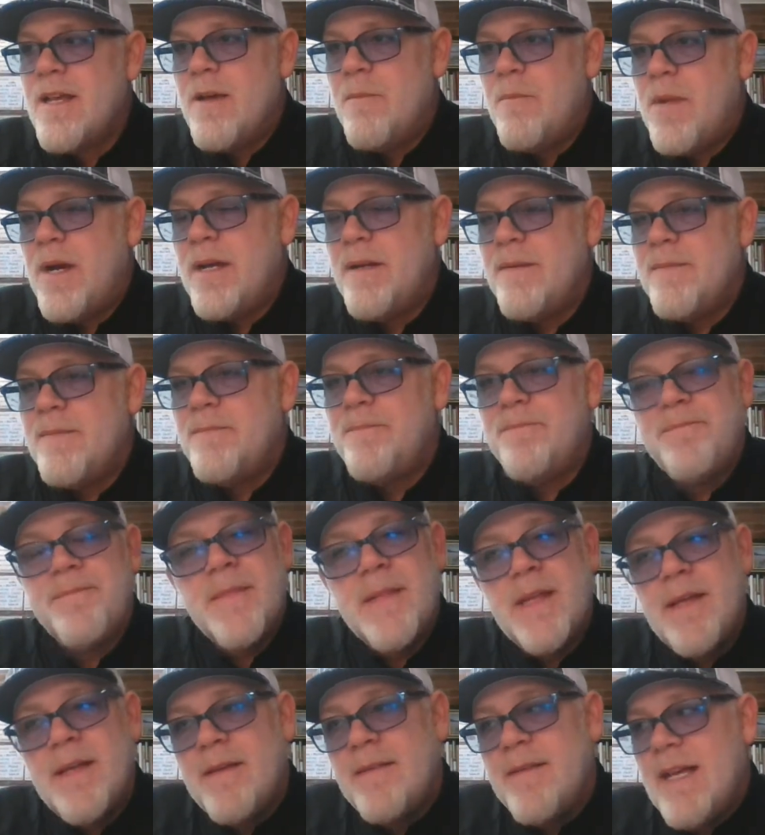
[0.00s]
But
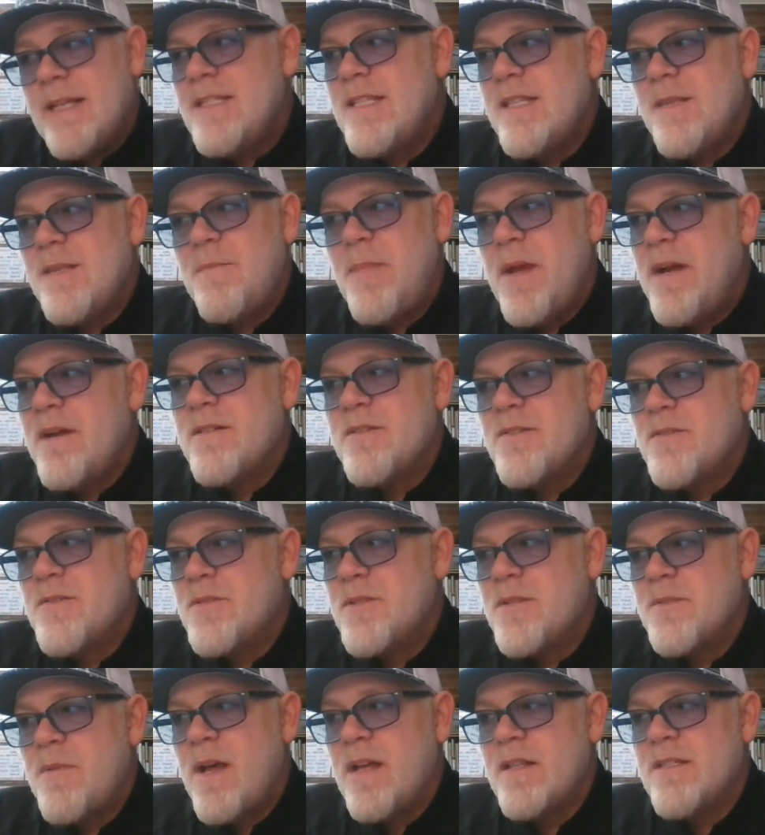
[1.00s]
that's the parents'
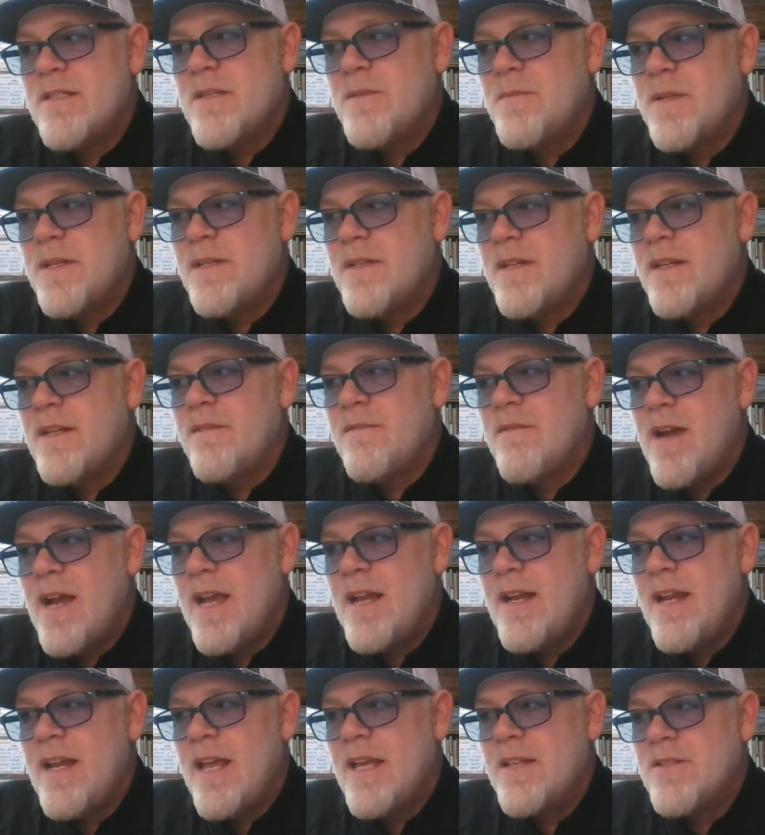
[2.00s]
responsibility,
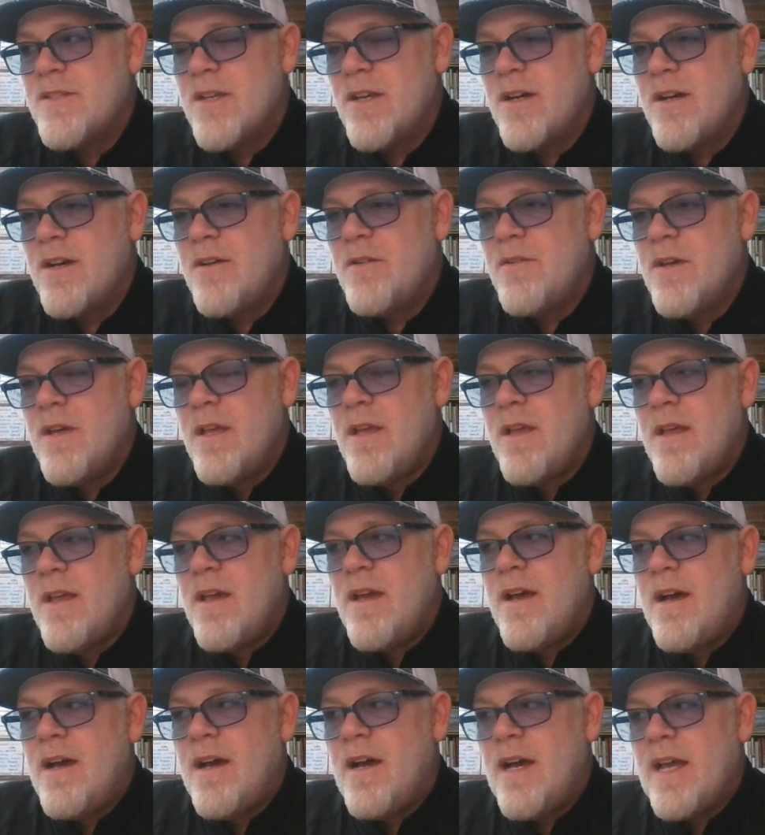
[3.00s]
right? And so
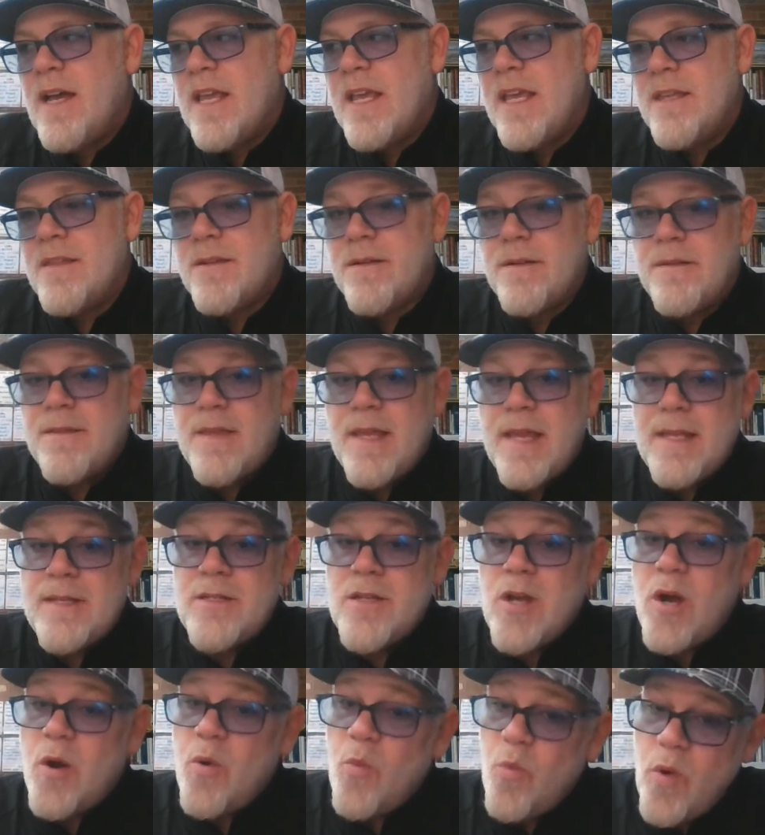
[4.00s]
either they
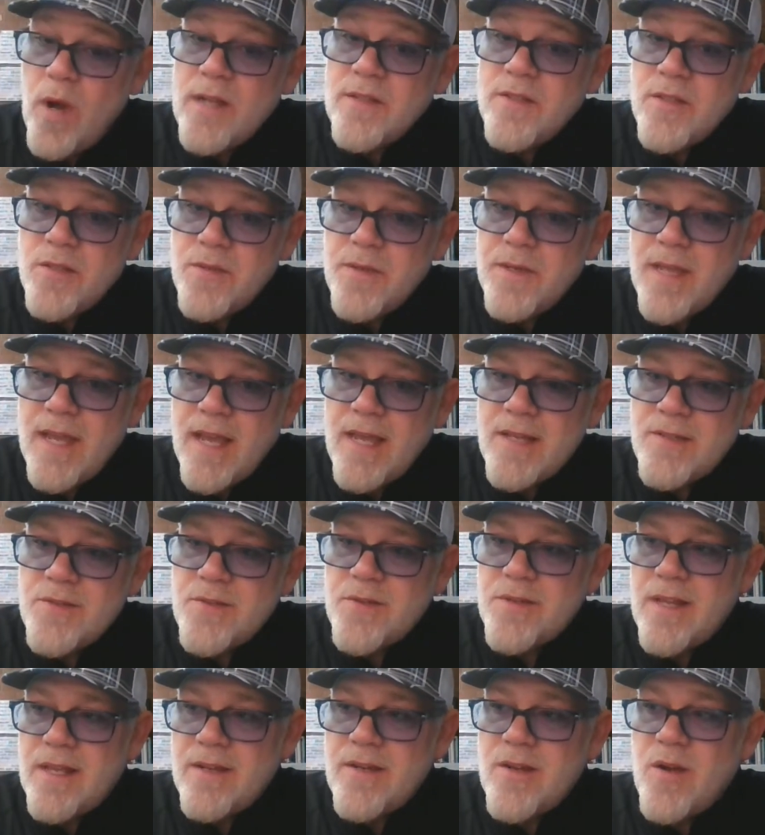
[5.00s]
don't want to engage
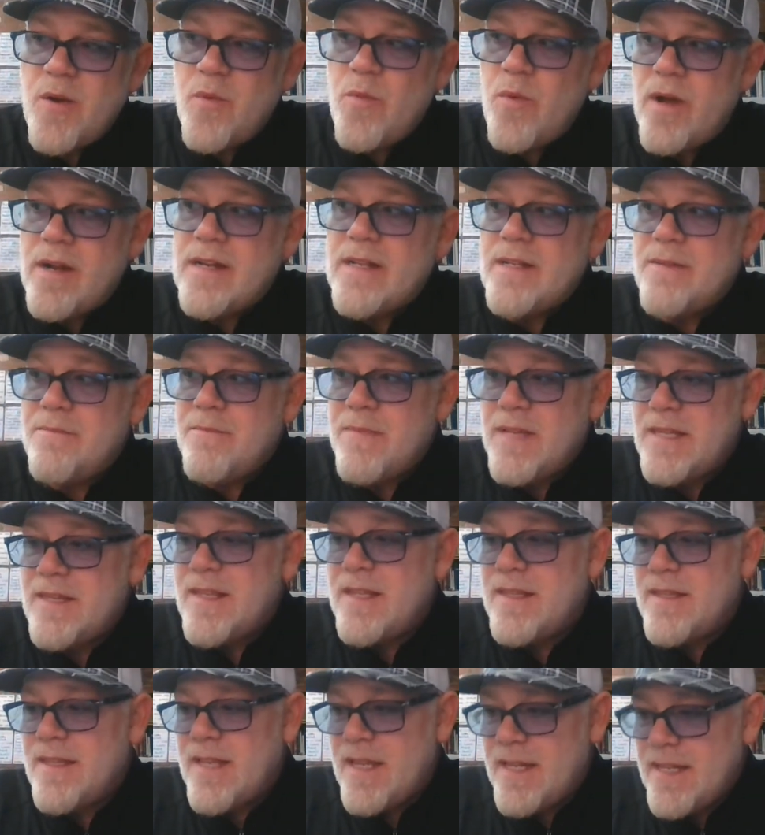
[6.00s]
or they don't want to admit
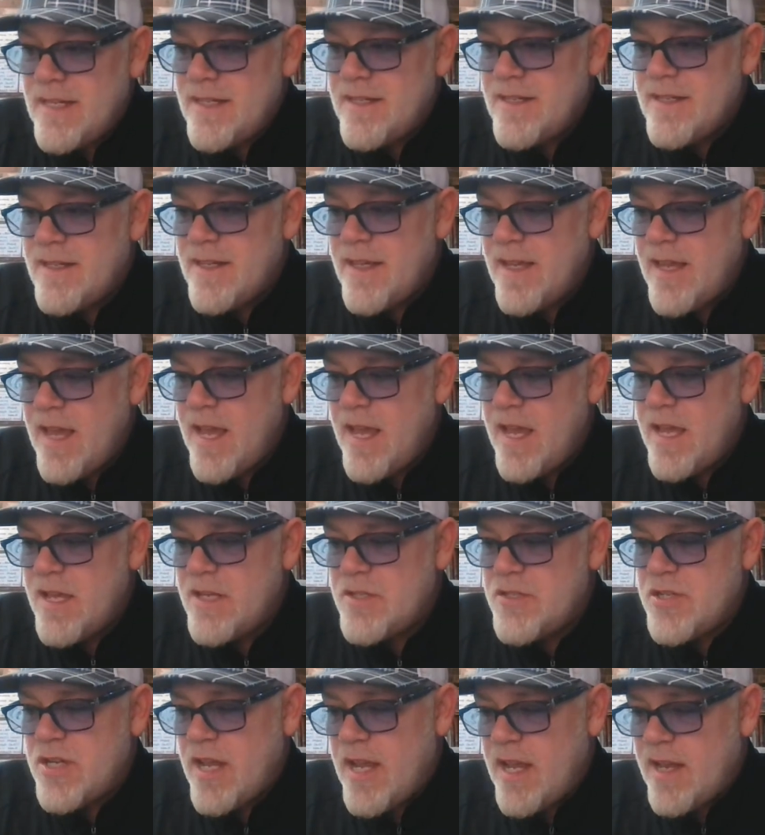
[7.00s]
that they need to
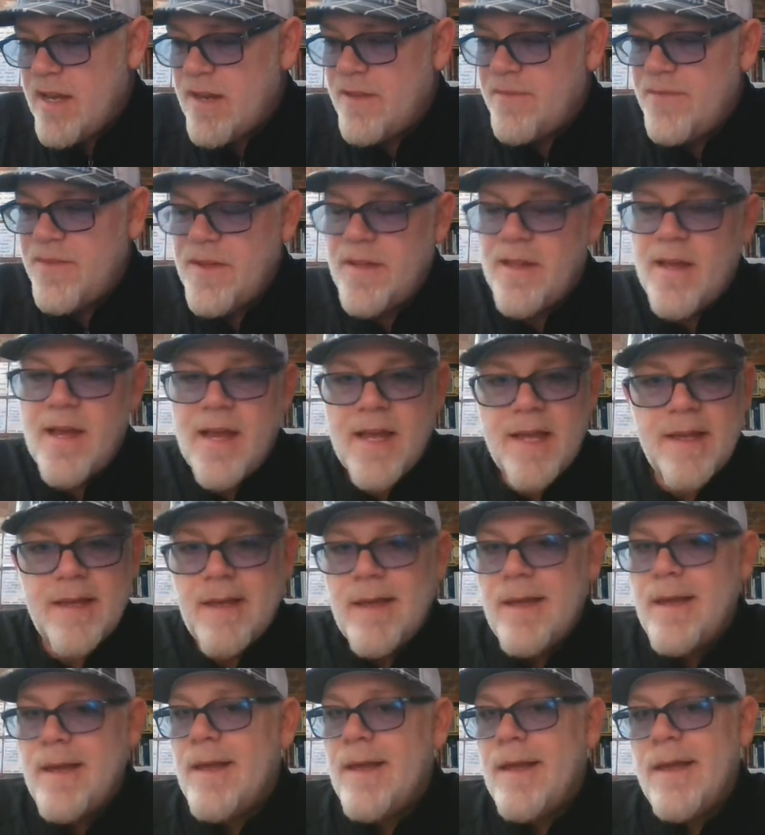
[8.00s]
engage. And I feel like,
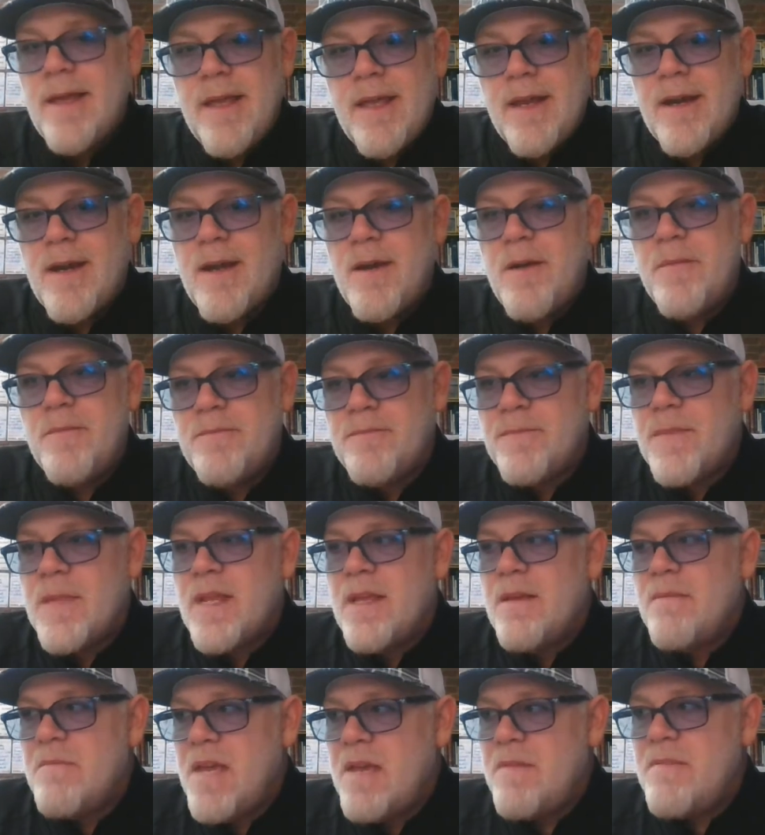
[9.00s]
you know,
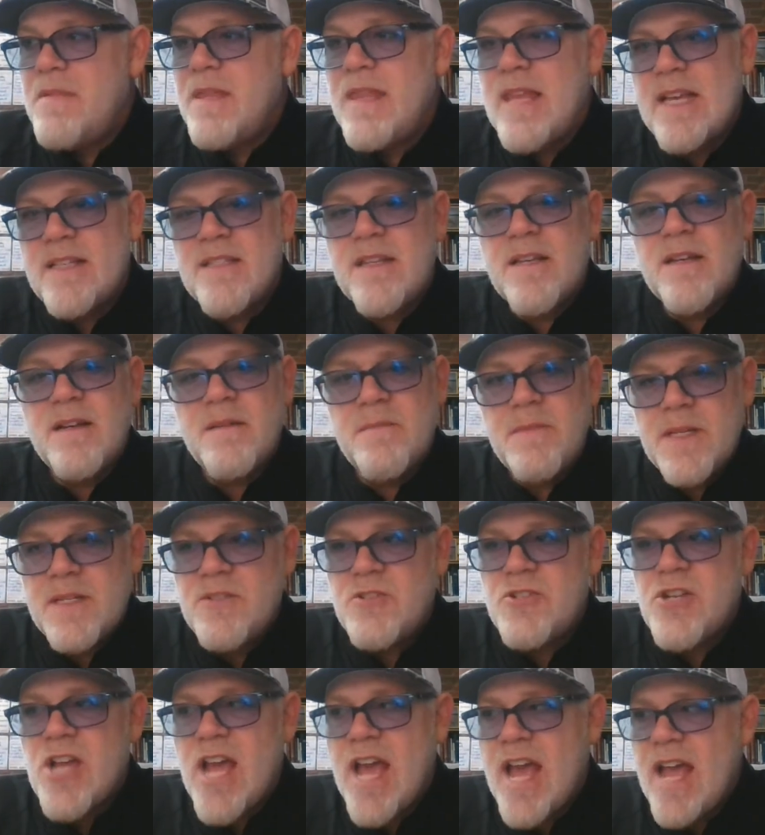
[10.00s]
maybe that's going to be
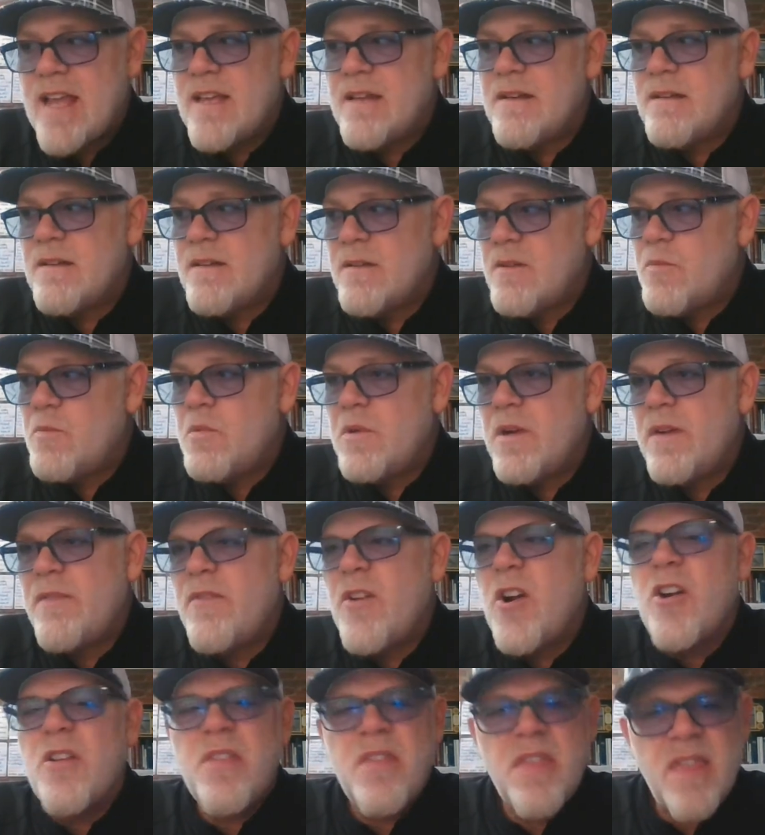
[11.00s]
Jack and one of
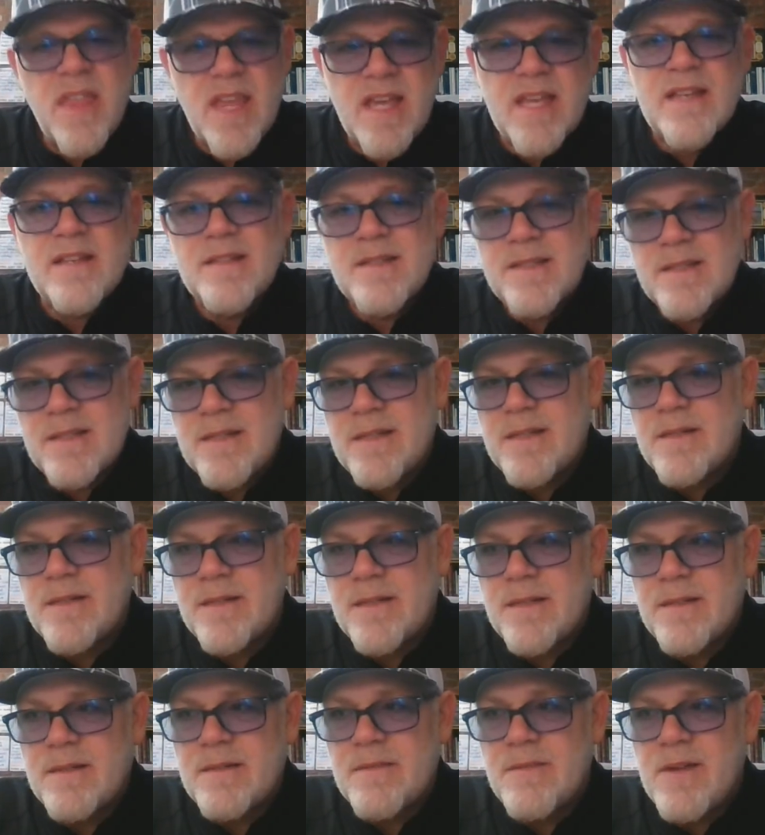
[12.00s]
our things,
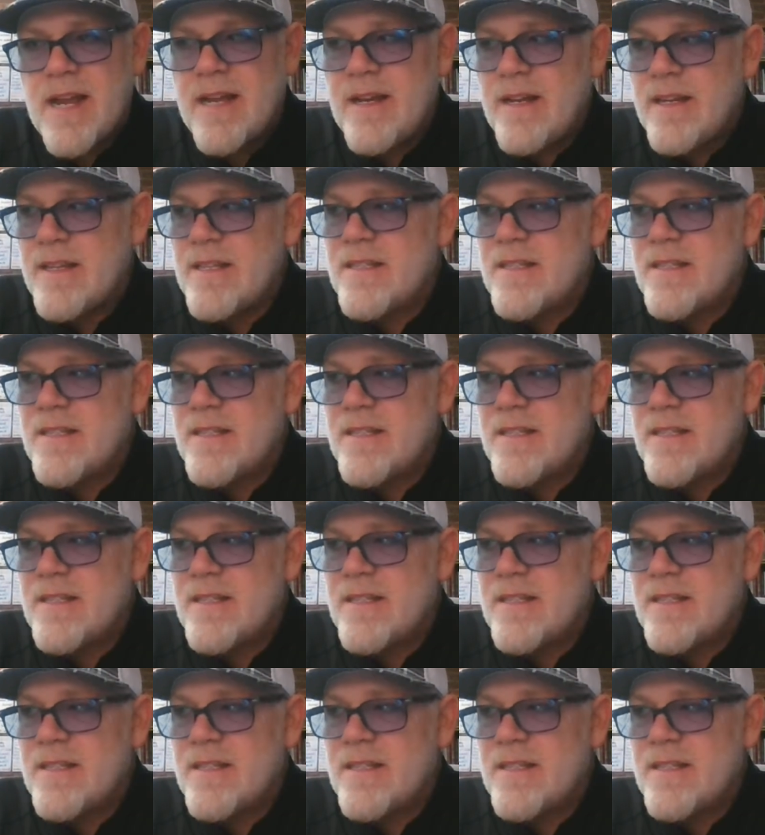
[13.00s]
right?